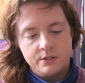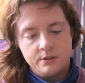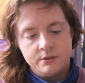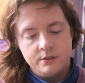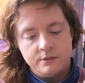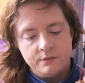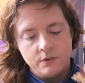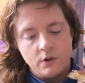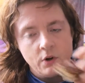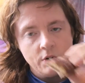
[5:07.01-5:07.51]
So
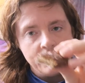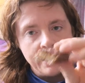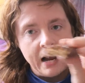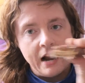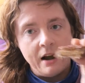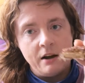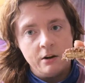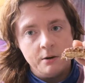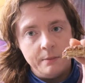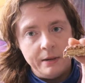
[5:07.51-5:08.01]
see, we've got
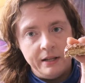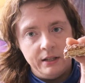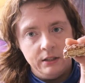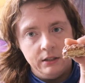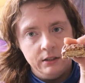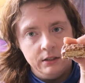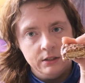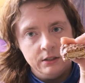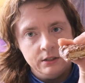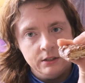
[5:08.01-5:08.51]

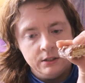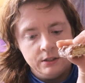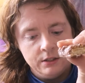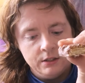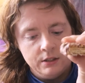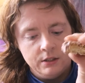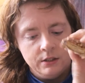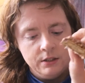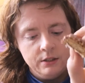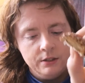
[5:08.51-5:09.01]
caramel
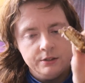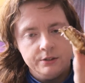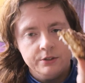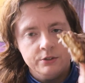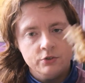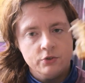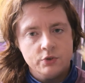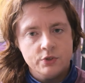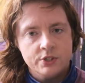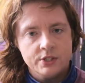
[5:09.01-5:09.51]

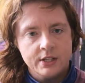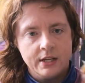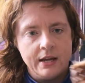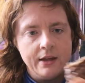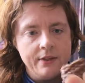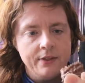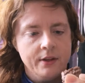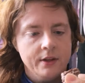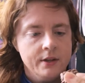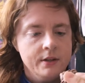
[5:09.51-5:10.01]
joins
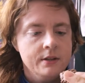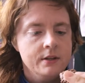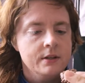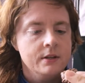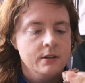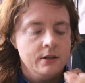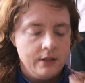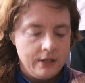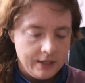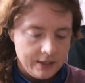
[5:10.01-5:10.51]
together,
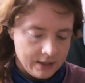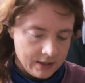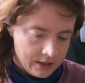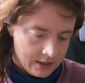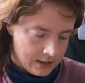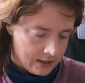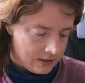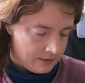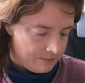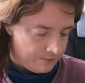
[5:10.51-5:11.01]
and
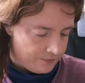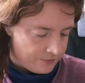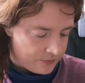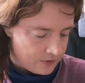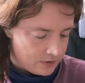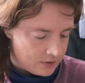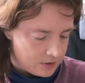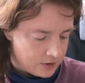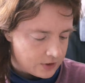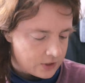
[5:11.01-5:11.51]
uh,
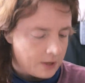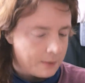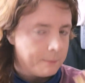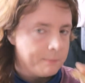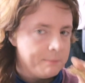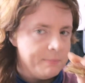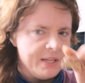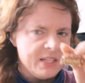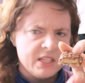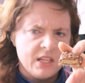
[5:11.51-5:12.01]

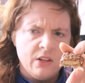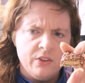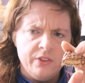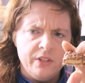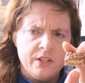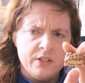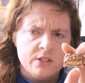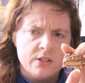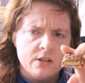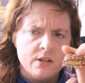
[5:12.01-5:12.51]
like biscuit on
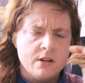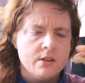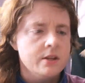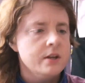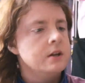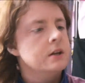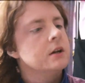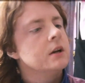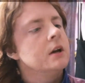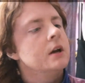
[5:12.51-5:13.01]
the inside, I
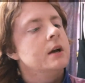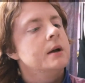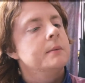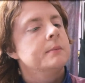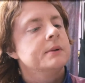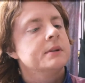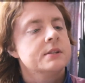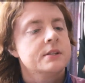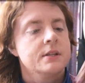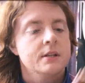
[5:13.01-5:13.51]
think.
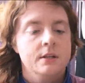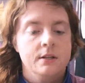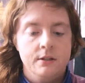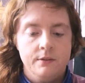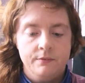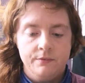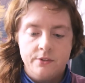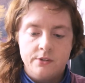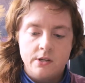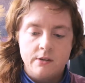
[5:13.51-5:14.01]
But, uh,
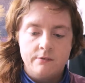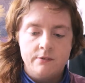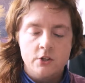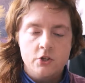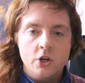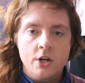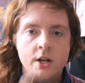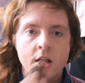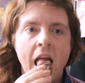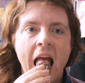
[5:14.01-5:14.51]
let's give it a
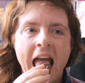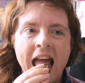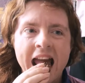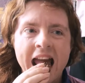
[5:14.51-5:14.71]
try.